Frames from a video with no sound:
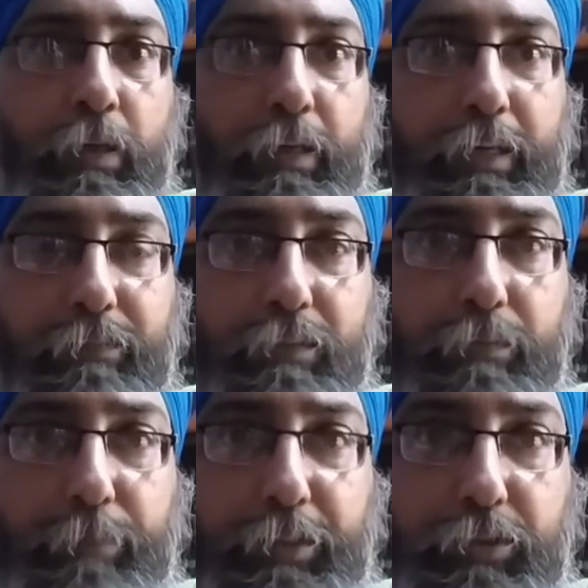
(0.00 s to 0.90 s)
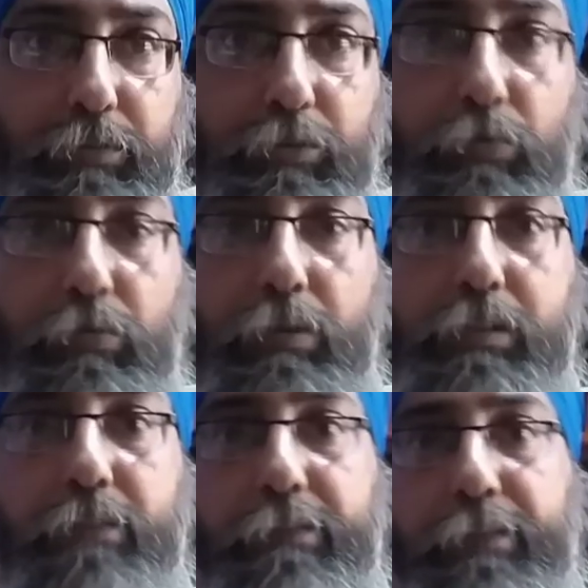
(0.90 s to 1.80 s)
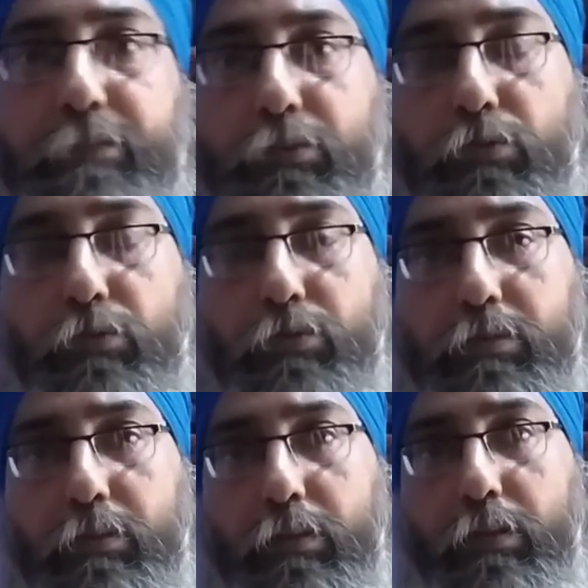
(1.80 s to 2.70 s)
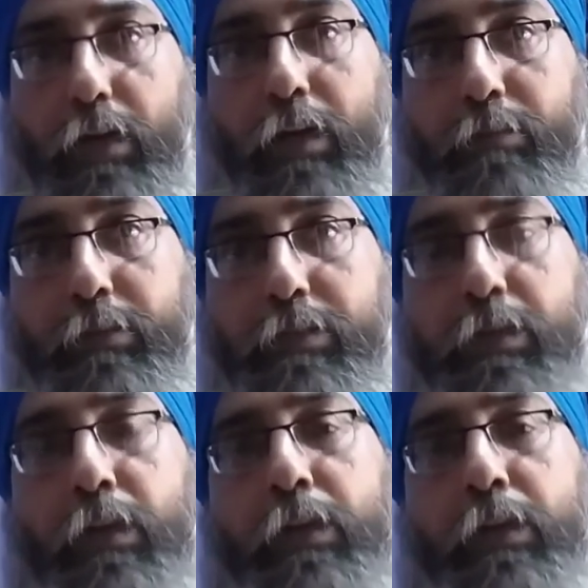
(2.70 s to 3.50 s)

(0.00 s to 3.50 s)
level patients who are suffering with those ailments.